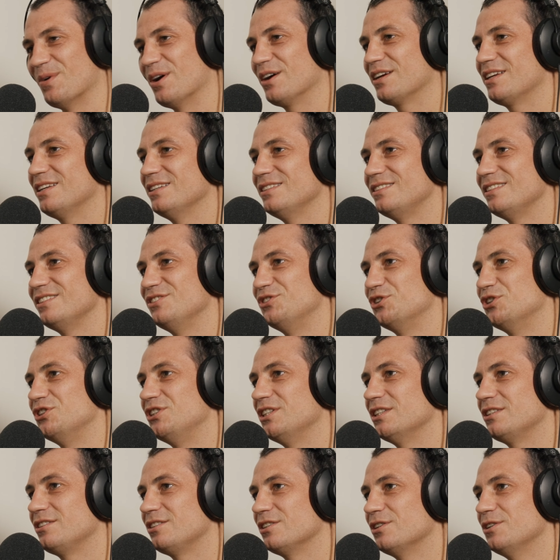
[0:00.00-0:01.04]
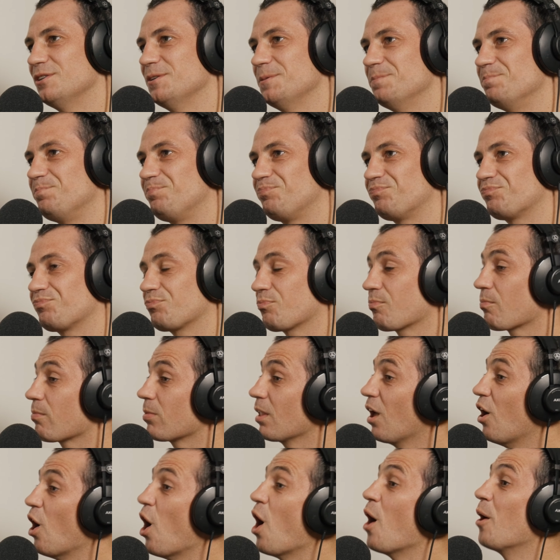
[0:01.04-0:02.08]
monkeys in jiu-jitsu. They'd be very good at
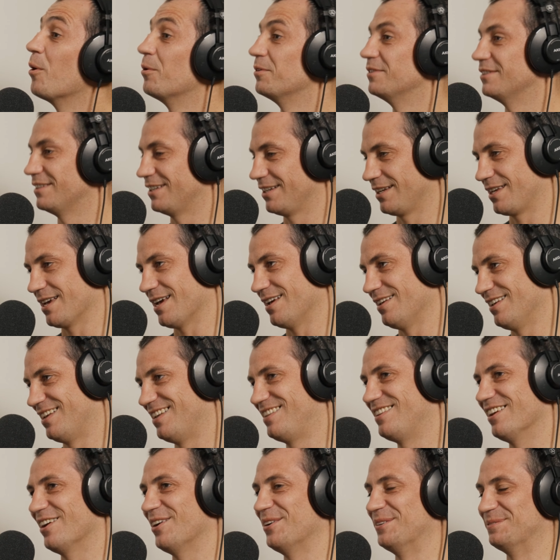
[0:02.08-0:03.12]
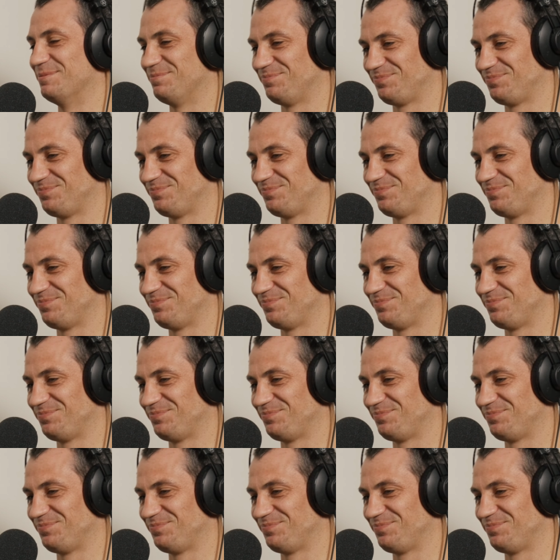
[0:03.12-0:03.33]
jiu-jitsu. Oh, okay. So,